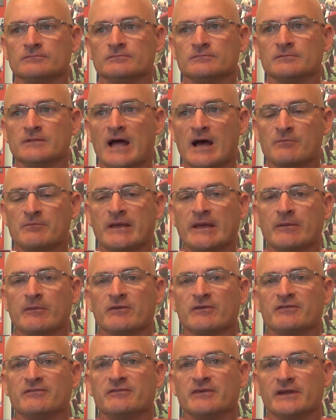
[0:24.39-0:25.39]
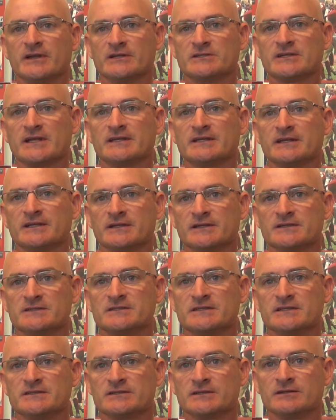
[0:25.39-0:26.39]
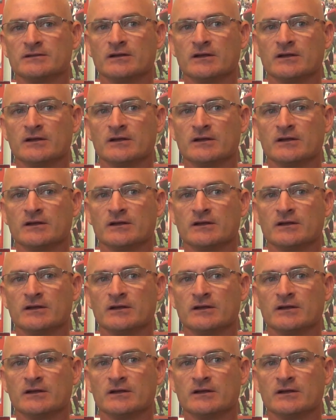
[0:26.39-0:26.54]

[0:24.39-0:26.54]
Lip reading: not being able to finish at the end of the season.